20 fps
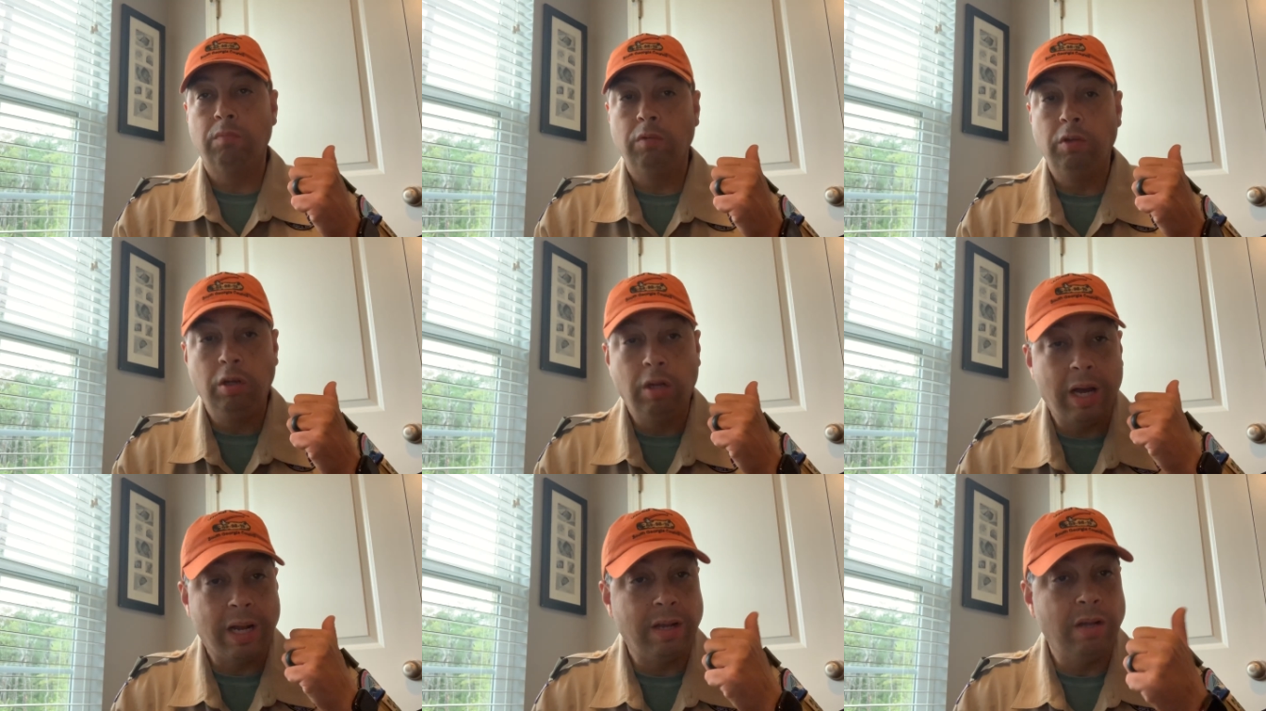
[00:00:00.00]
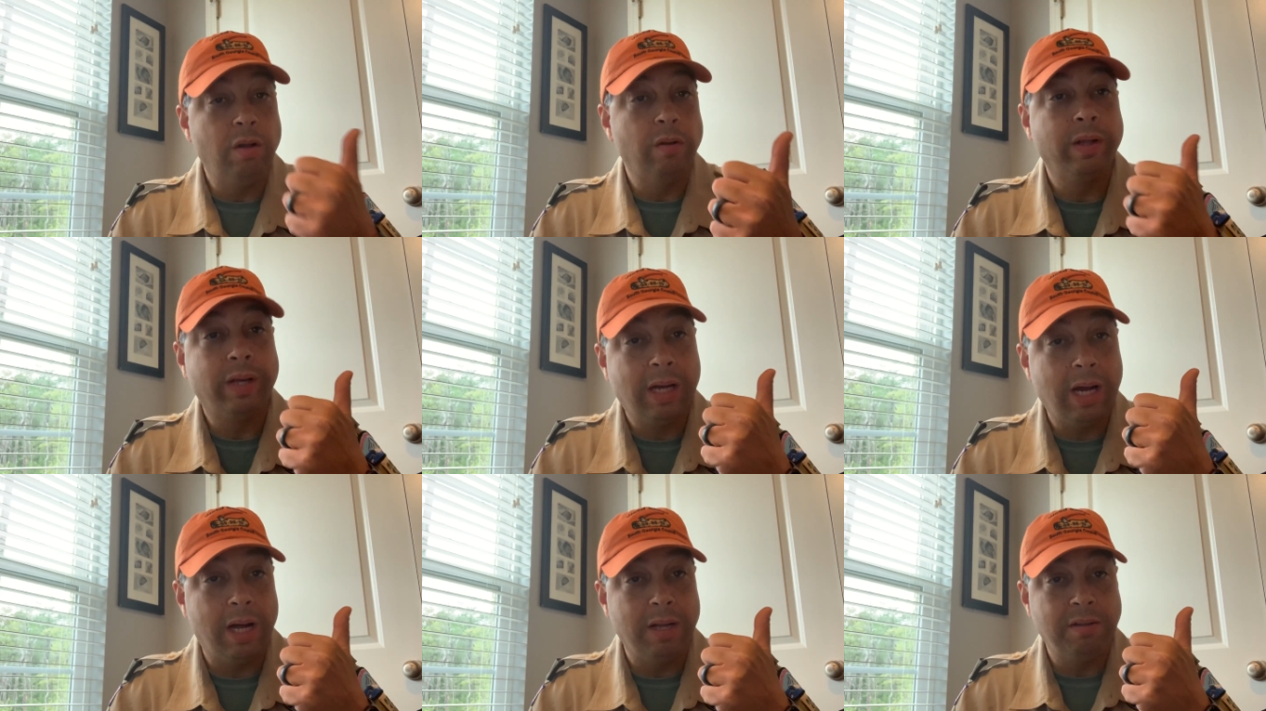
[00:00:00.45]
You got to know
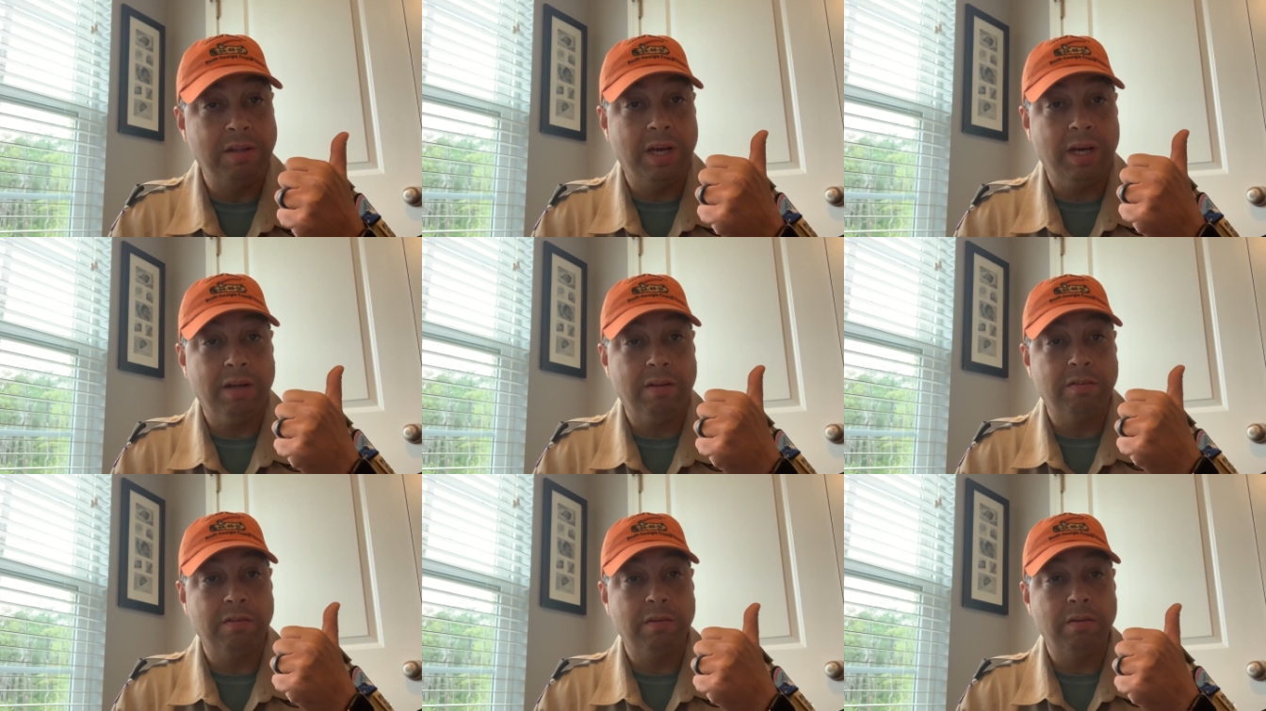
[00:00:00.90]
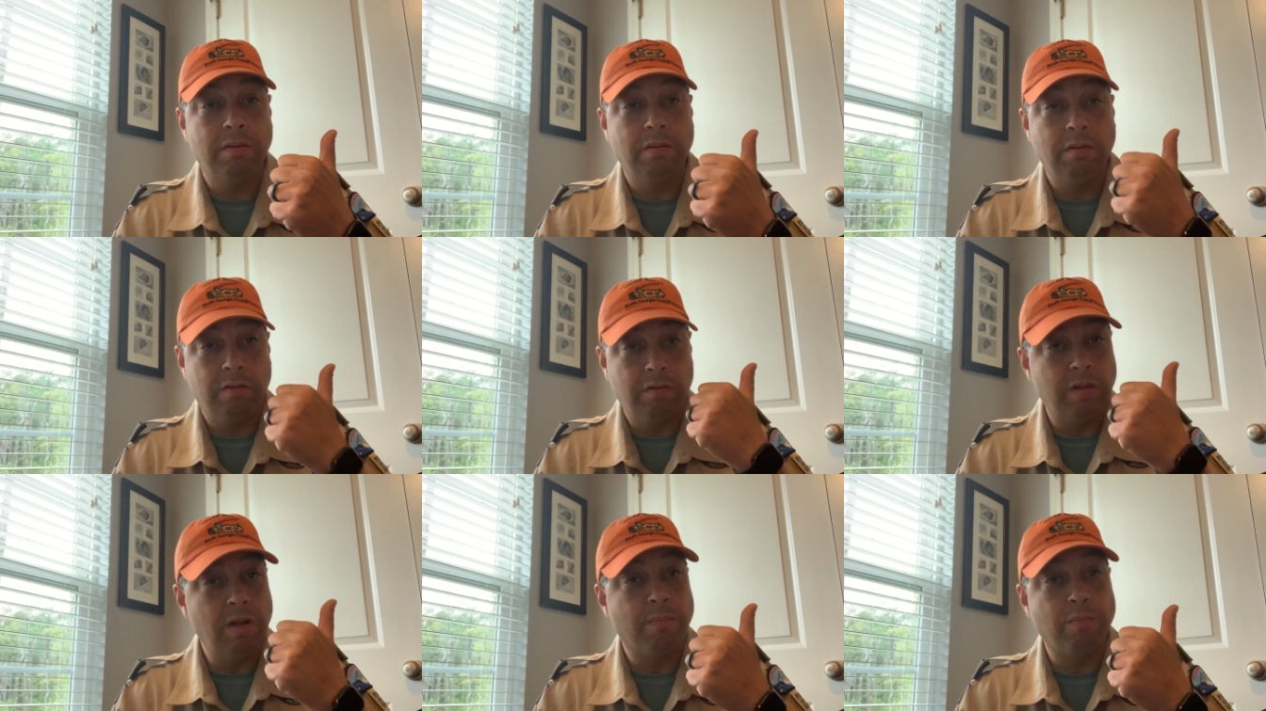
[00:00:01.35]
the context.
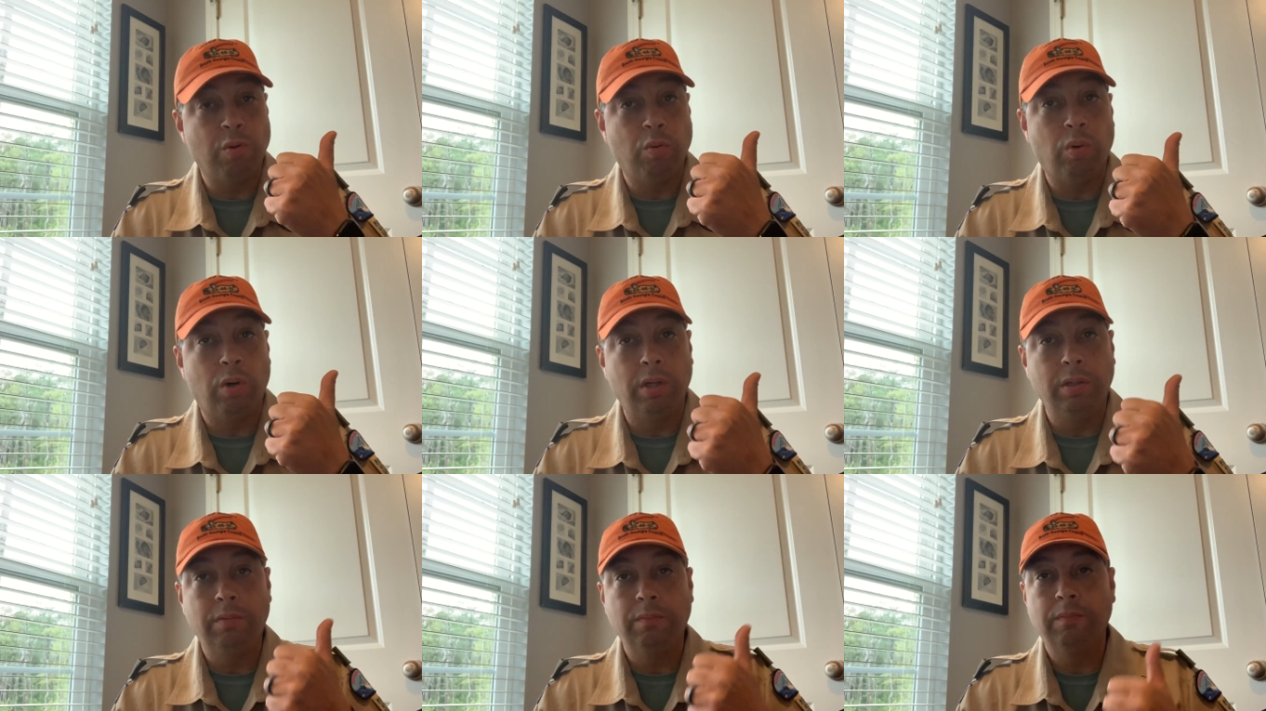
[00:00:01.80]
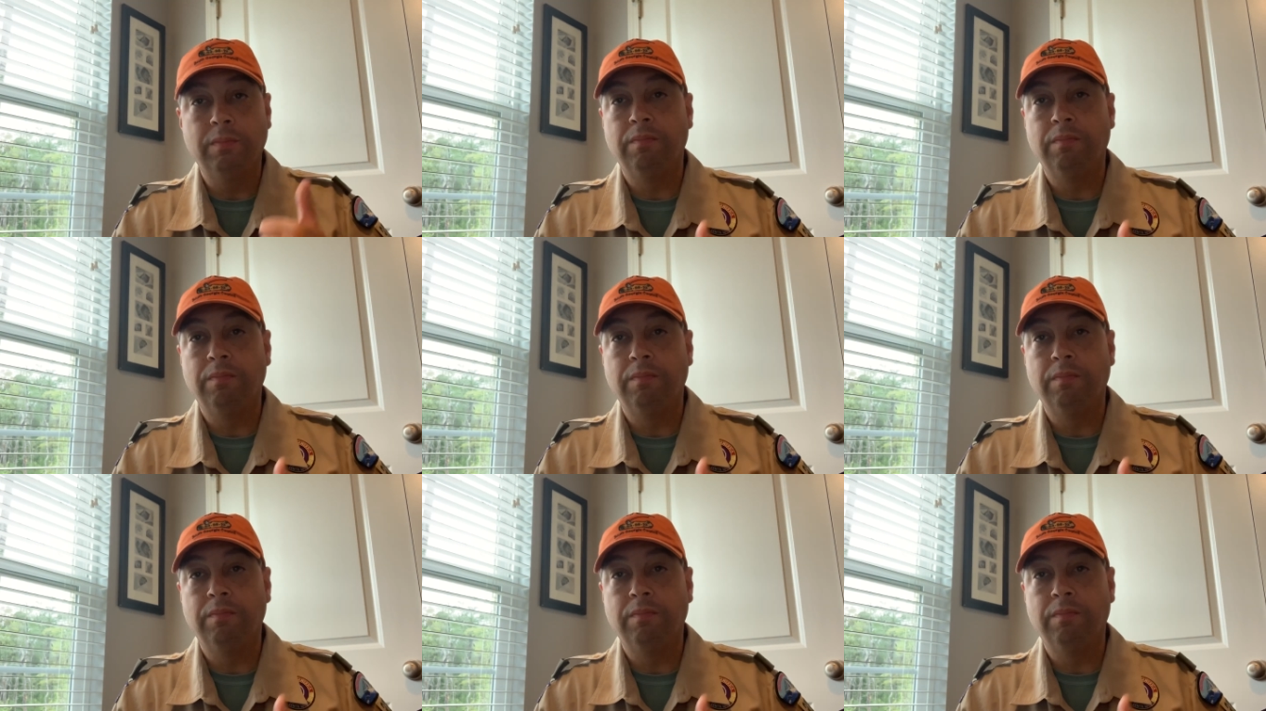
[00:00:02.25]
It's number 1.